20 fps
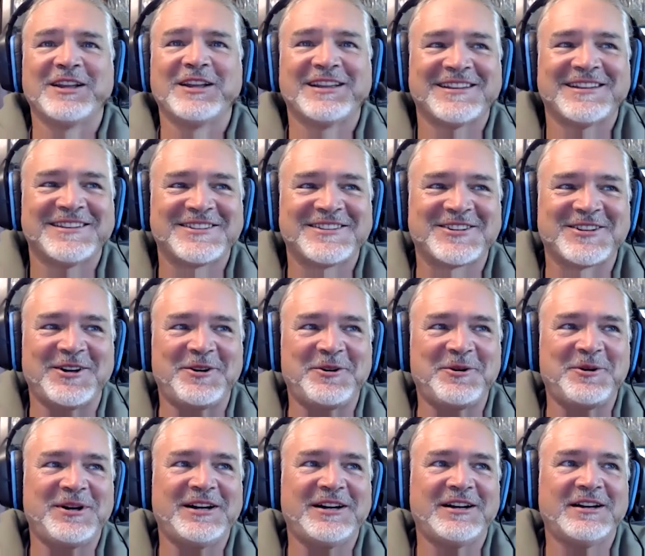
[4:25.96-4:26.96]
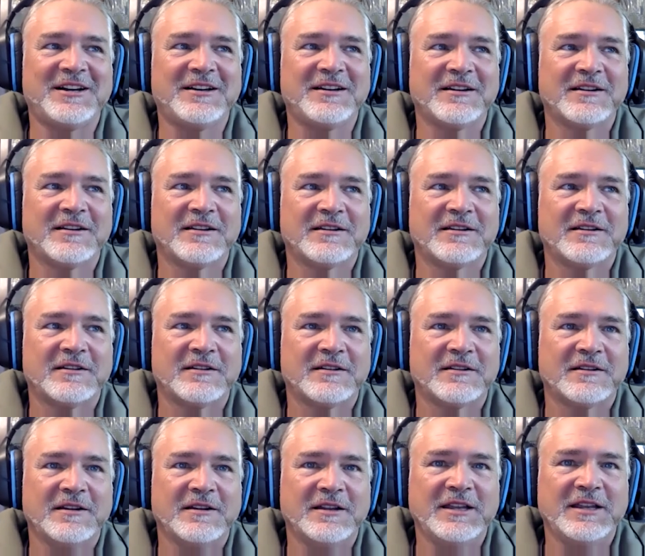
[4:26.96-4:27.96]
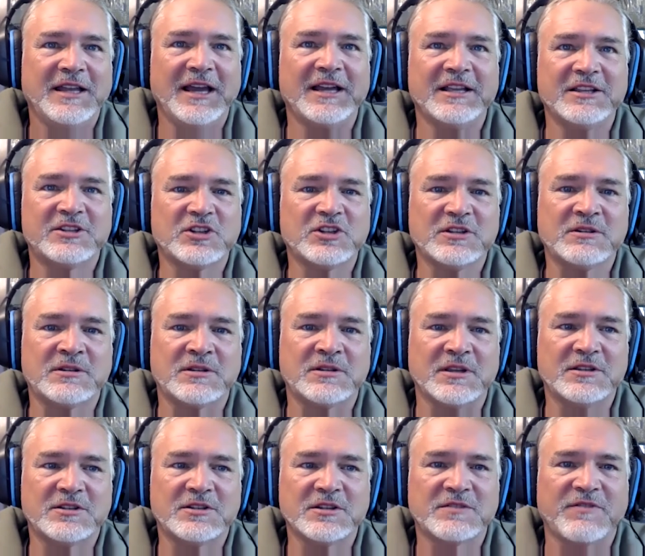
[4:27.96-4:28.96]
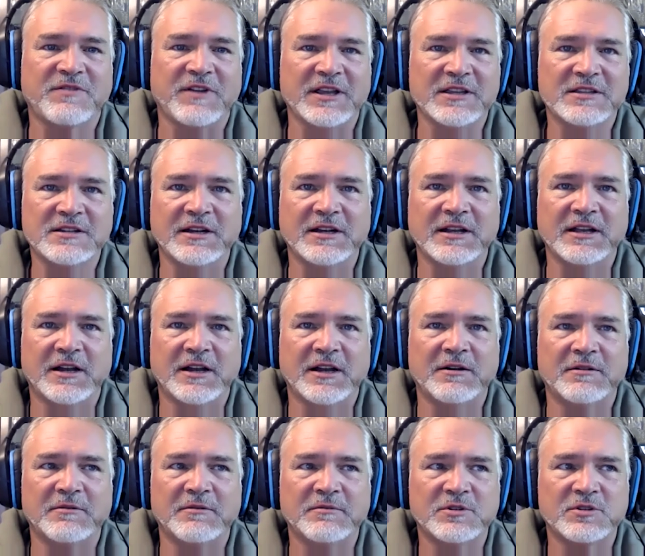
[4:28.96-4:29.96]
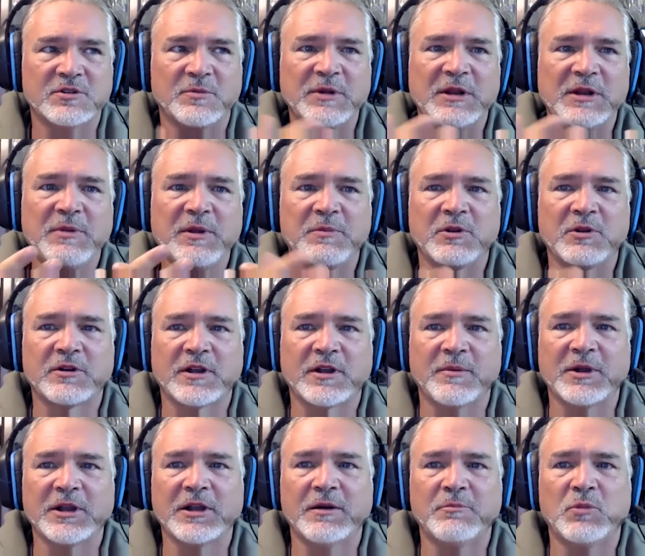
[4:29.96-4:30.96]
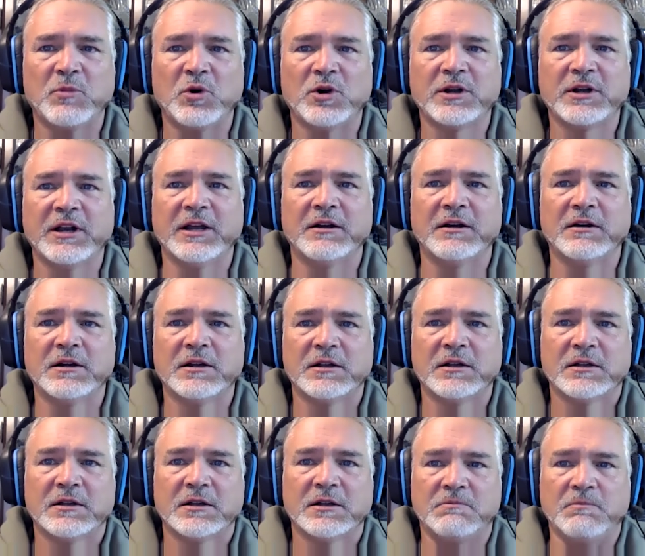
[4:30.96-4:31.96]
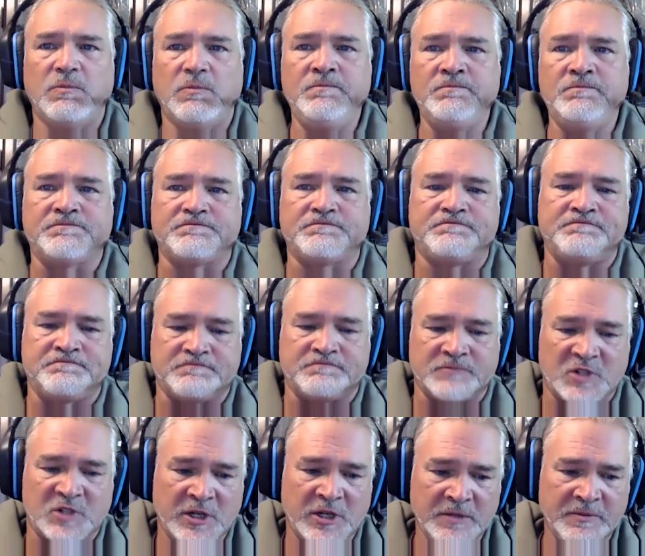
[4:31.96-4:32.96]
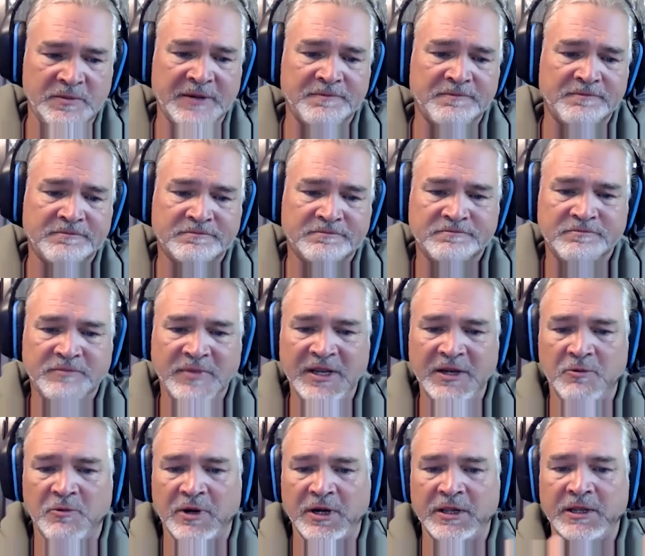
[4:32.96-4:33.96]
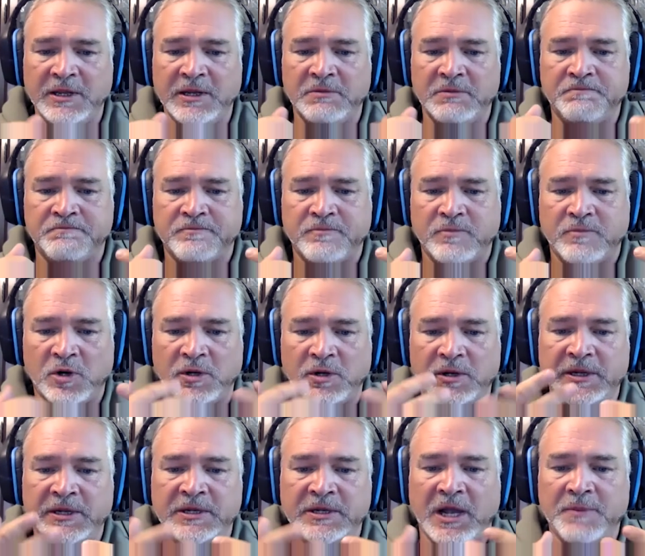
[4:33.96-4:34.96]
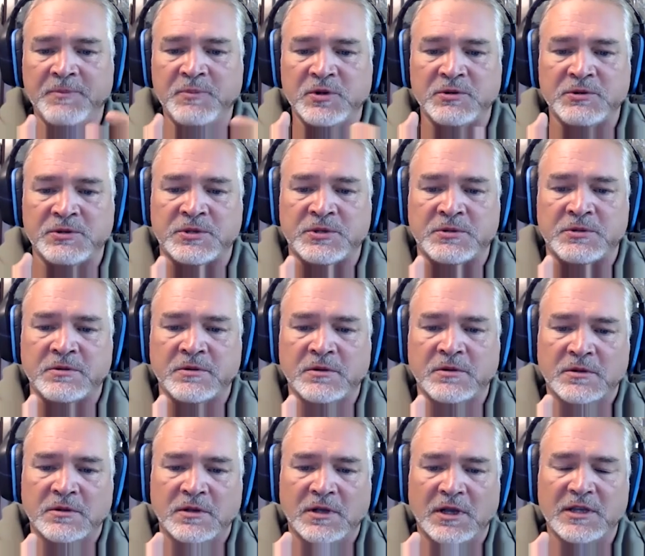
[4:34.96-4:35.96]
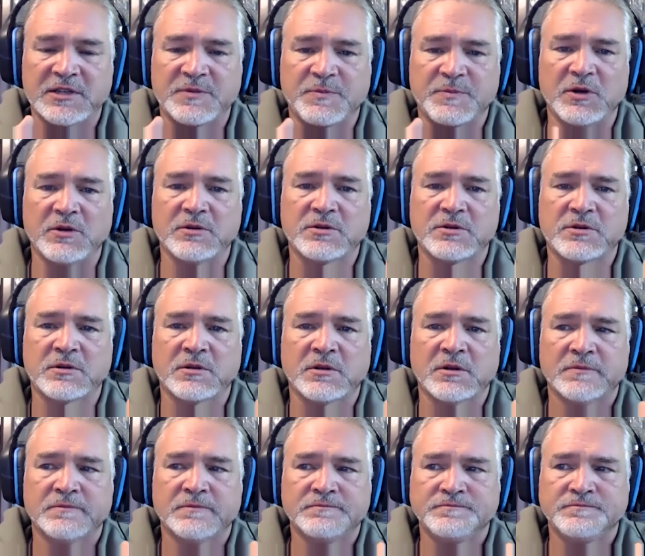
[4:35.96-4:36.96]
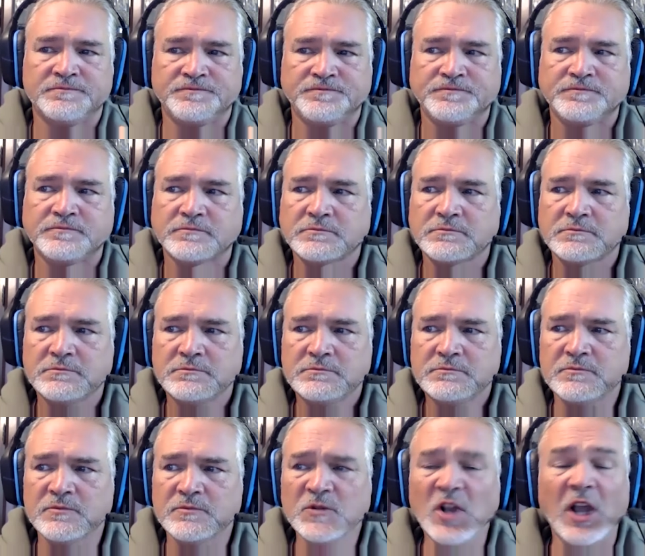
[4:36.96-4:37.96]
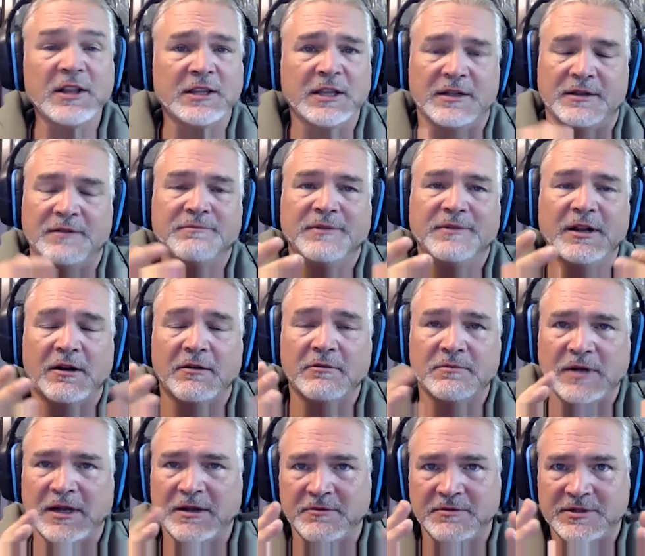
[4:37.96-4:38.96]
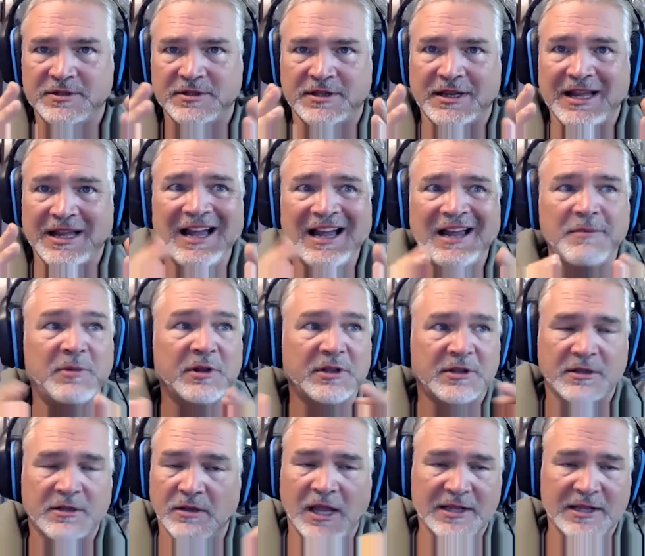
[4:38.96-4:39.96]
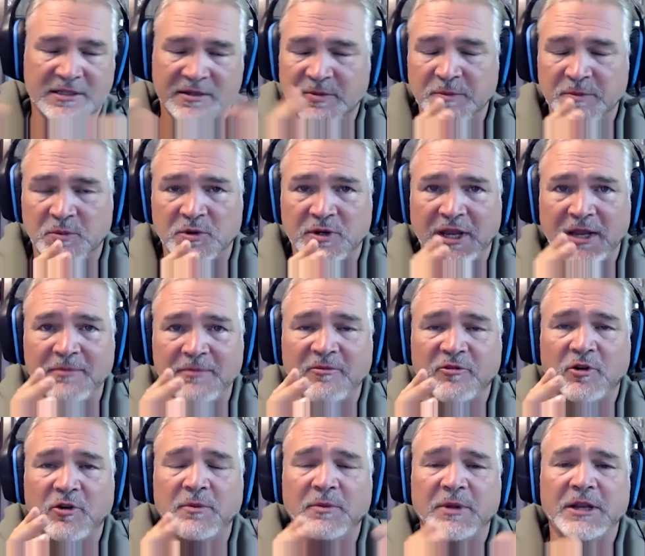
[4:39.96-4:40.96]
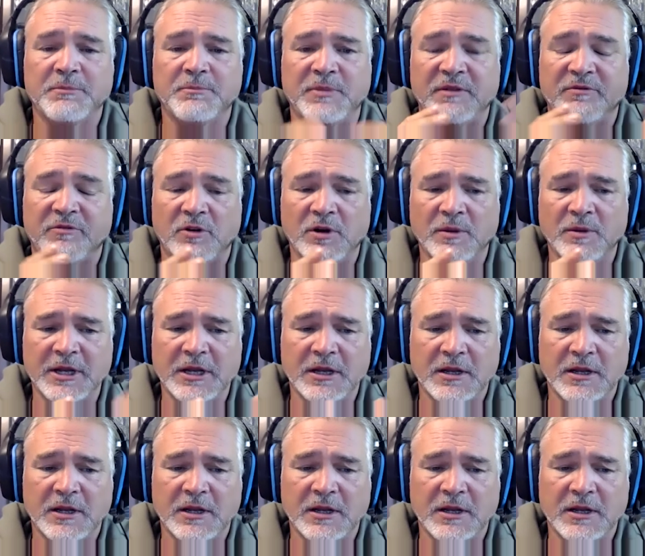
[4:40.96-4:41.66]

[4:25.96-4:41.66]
So yeah, it's just fascinating how so many people are coming on board now. Excuse me. Being one of the early adopters, I suppose. Not that, I was the guy, but lots of people came before me.